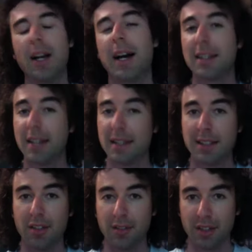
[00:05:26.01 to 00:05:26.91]
I'd like to
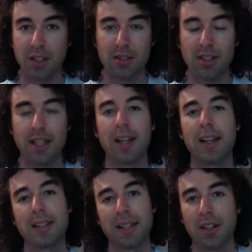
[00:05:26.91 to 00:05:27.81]
get video done, I'd
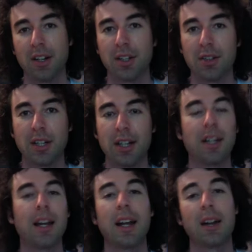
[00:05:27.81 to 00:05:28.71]
like to get audio done,
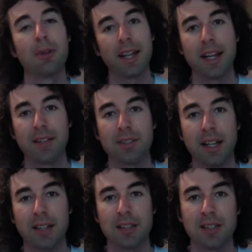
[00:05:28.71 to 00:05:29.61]
and I already have
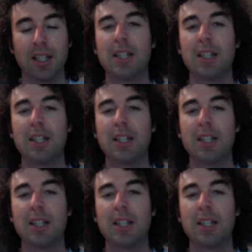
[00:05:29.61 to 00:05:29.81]
text.